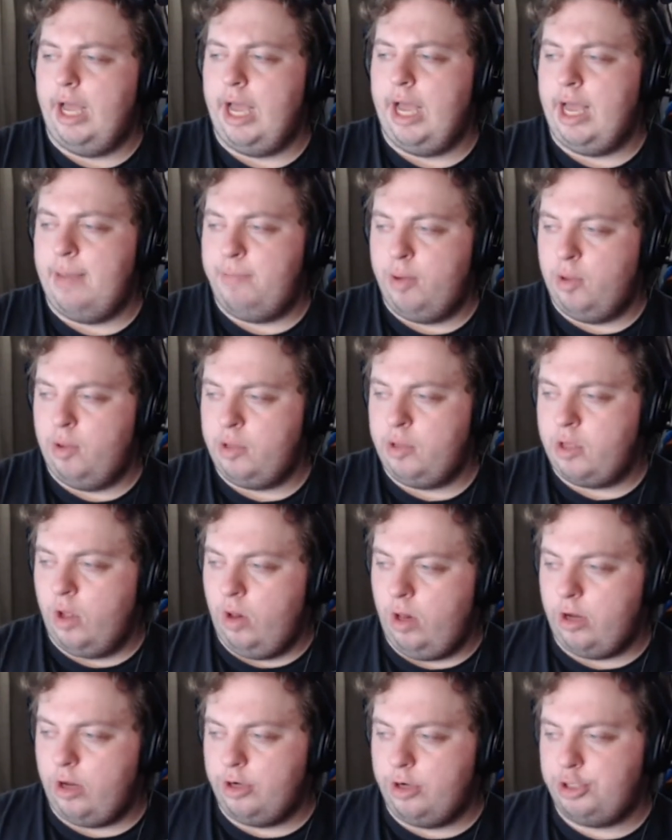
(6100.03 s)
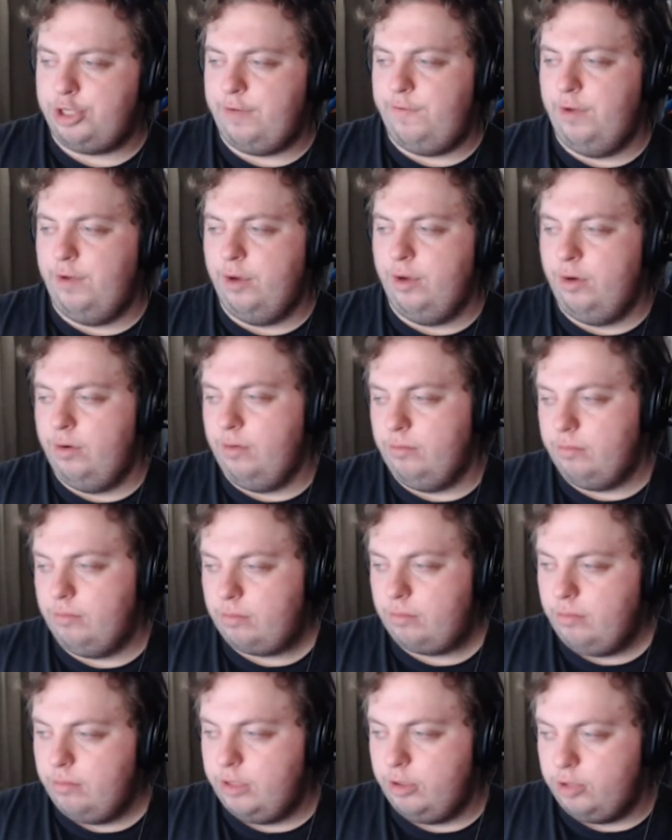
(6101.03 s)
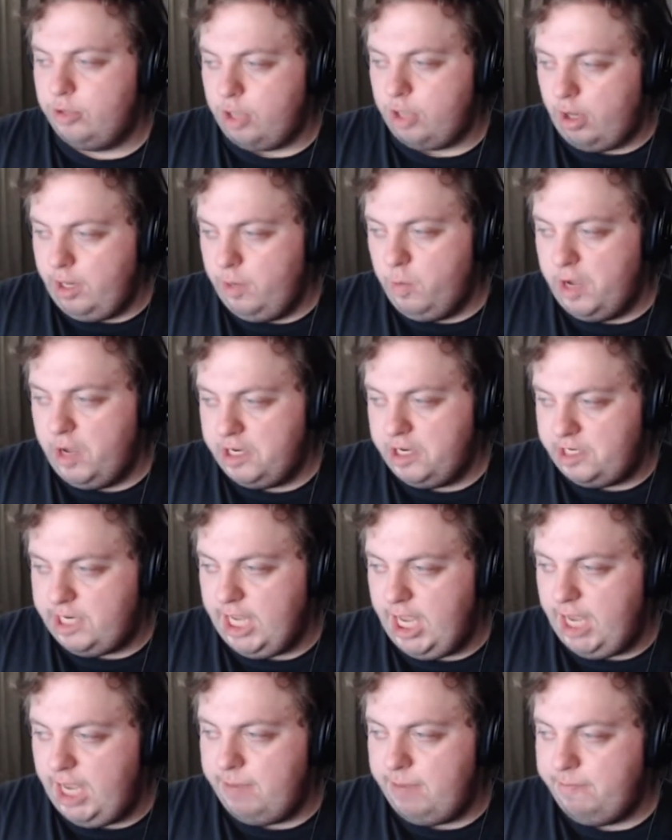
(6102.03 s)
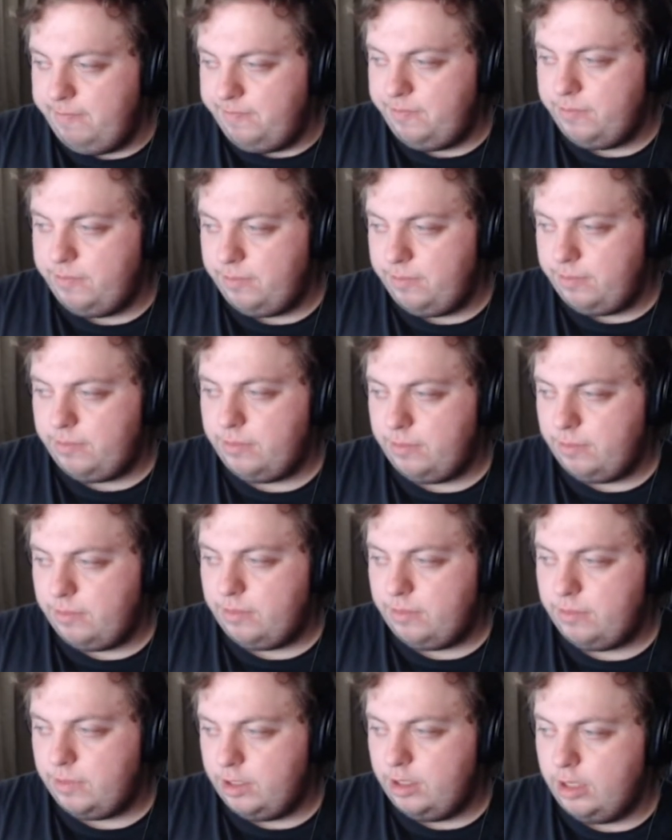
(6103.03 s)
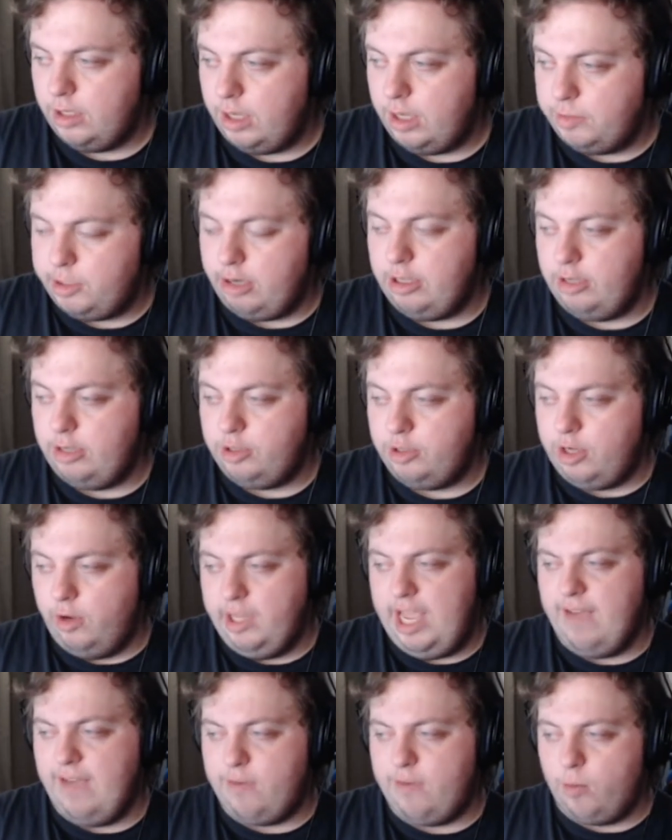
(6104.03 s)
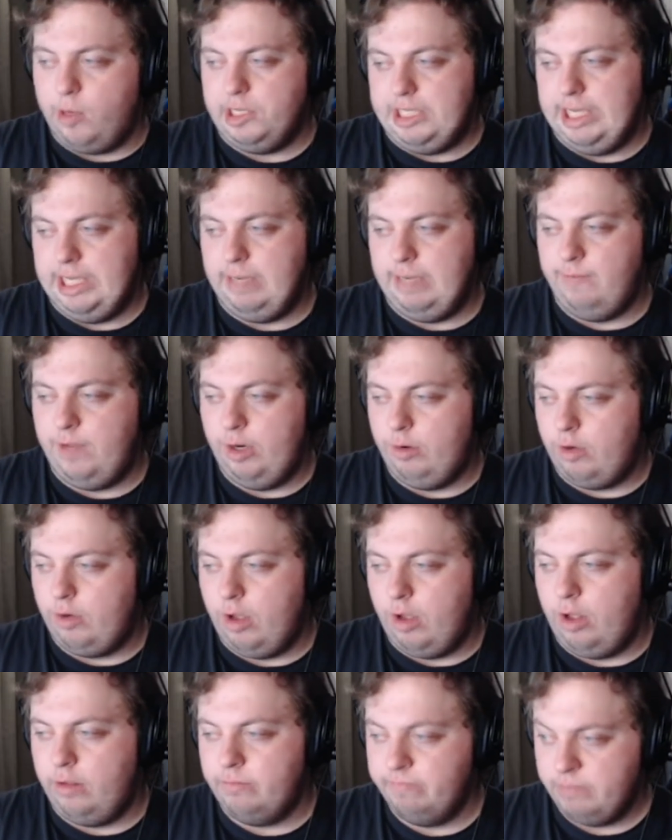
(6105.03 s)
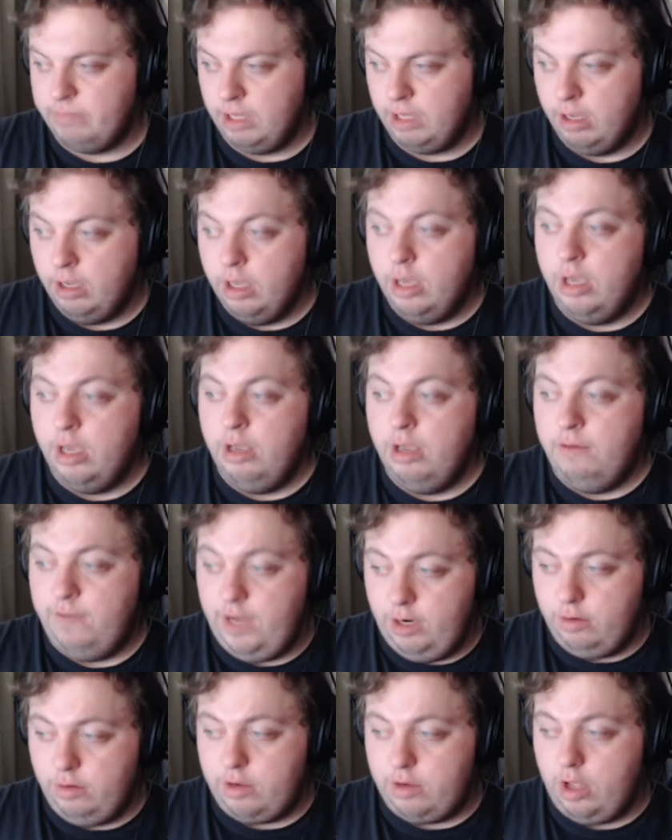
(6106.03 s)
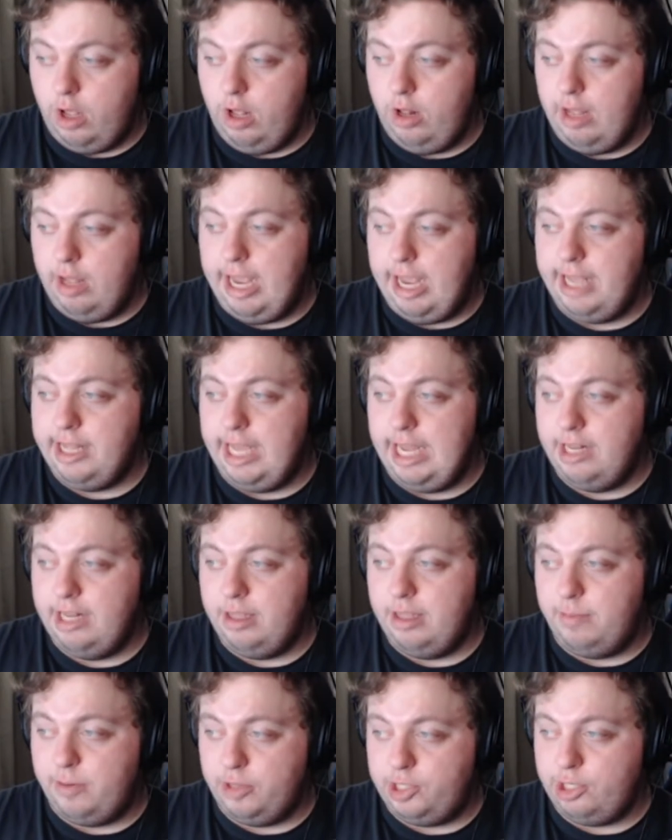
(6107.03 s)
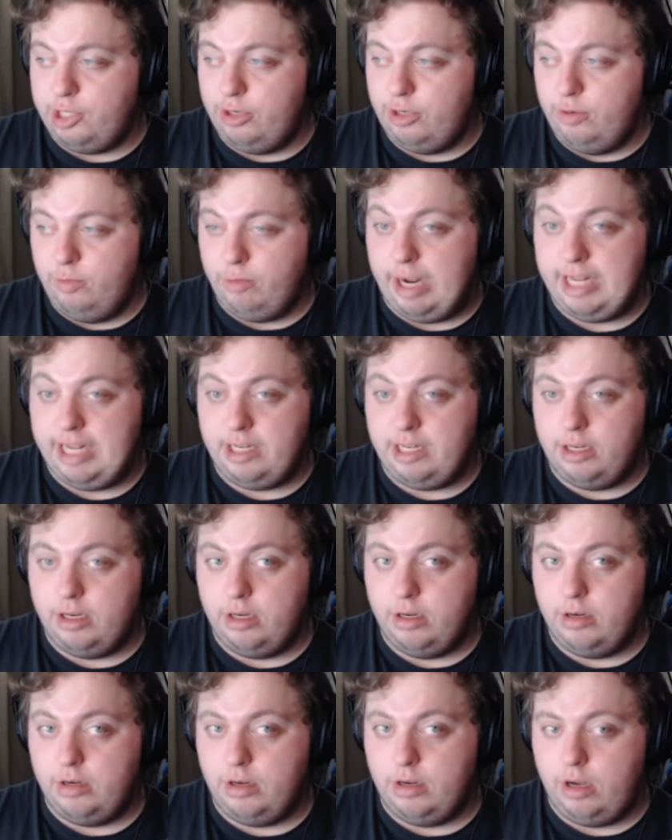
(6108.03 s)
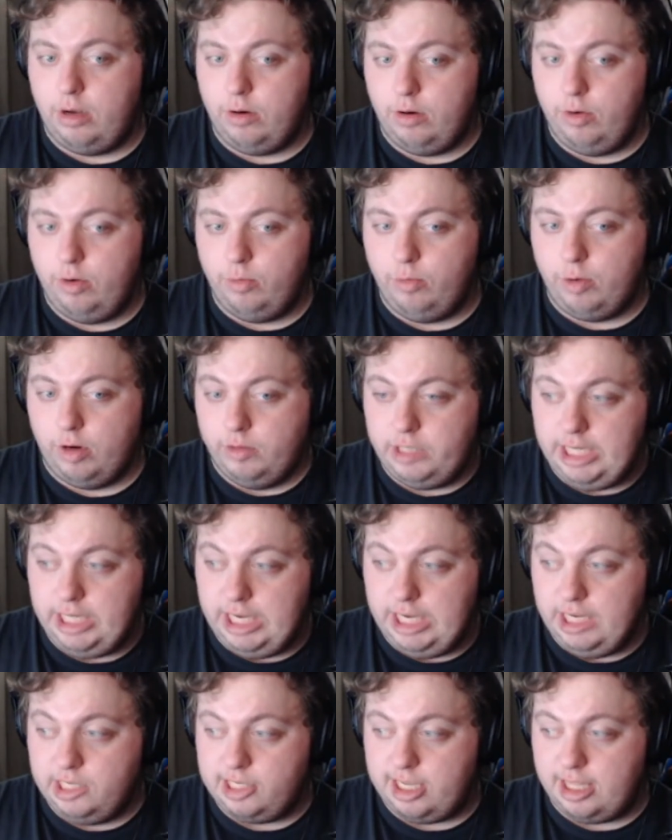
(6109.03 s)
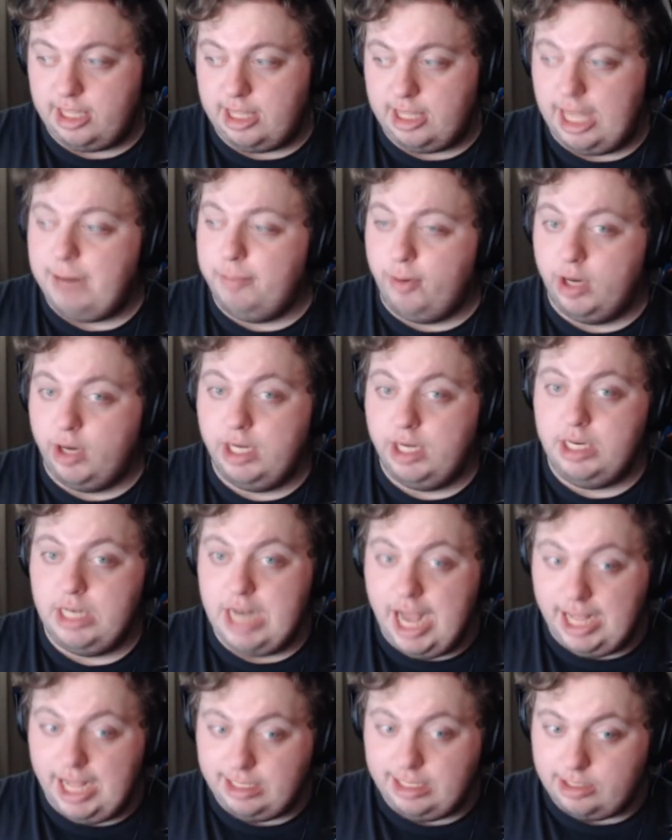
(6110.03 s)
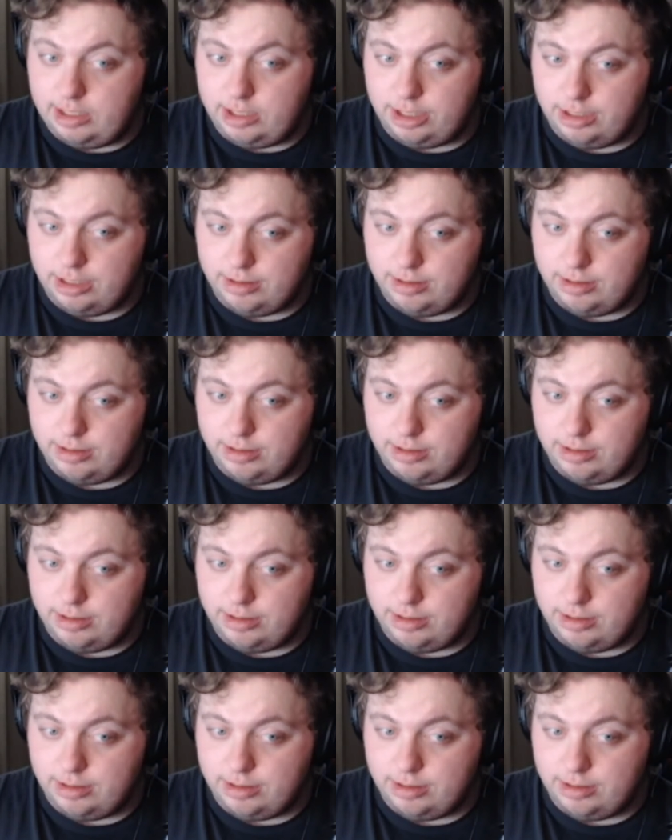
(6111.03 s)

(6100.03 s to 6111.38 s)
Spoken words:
Pull Colt Urshifu. There's only one team. I'm sorry, there's only ever one team, Venucole, and then the person who wrote D's then put nuts.